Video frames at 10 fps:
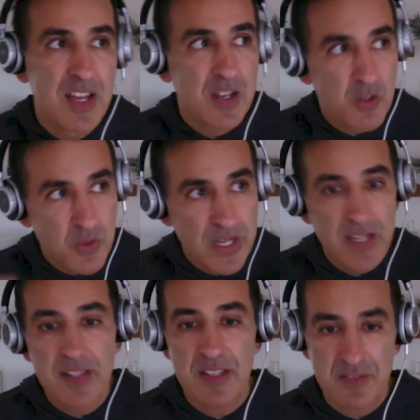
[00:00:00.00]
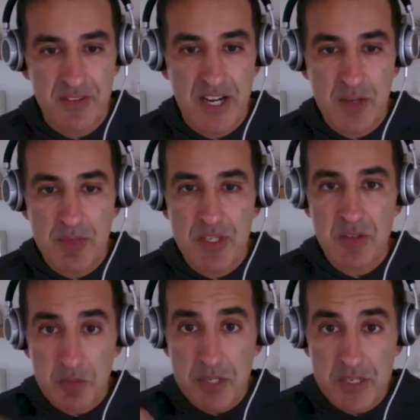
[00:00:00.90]
creating the
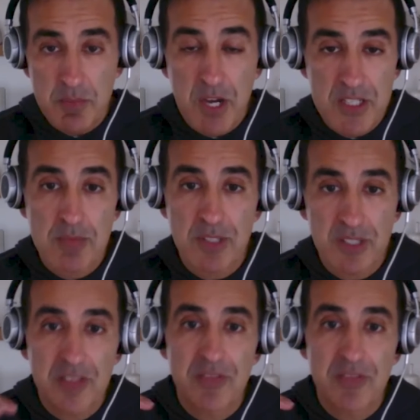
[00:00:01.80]
environment, the possibility